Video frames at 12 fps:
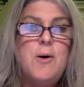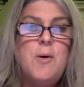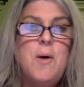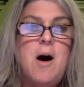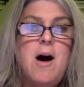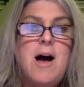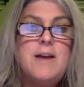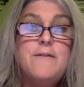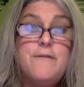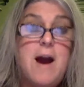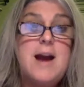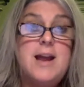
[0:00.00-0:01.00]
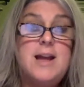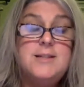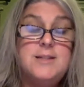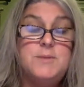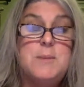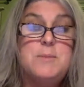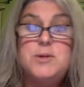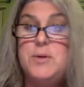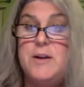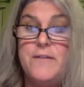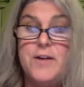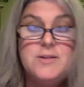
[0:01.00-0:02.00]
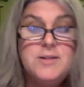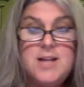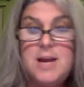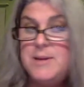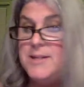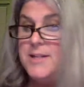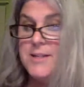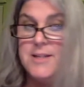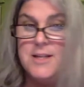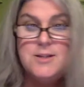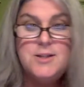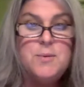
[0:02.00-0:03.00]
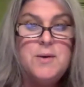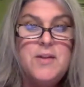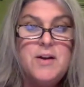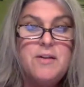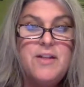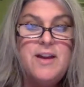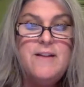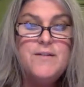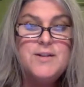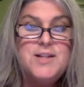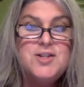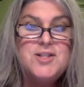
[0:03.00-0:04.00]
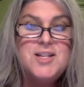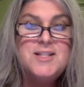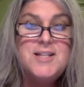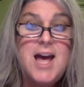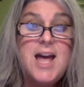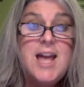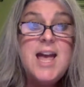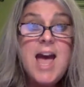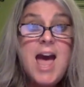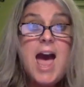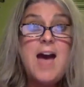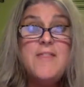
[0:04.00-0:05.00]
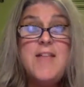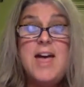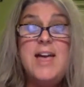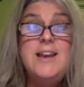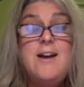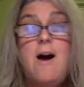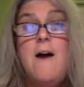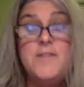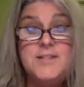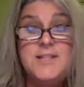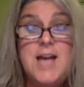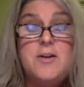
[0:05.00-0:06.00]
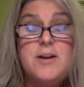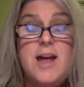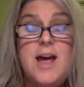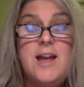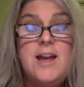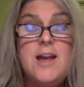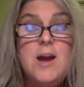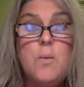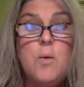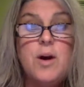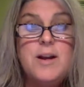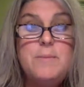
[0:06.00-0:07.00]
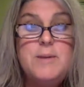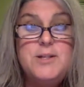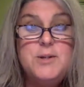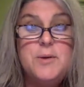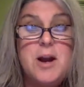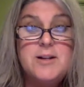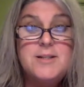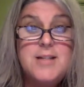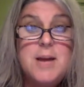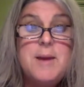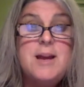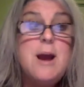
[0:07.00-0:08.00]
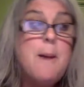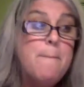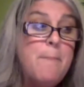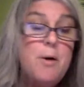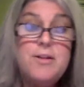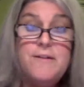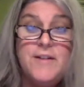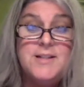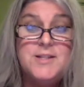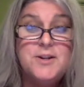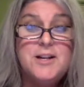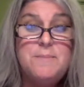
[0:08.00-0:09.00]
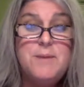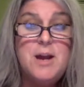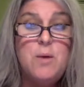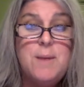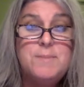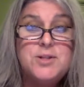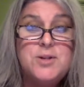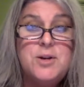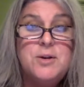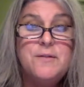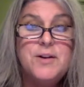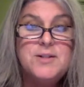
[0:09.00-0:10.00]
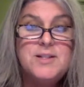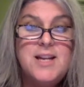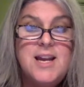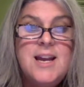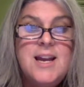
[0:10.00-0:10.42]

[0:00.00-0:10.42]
on Friday, September 21st, METC is doing their thing for DigCit Day. And then on the Saturday, we're going to be doing our summit. Both events are going to be at Webster University.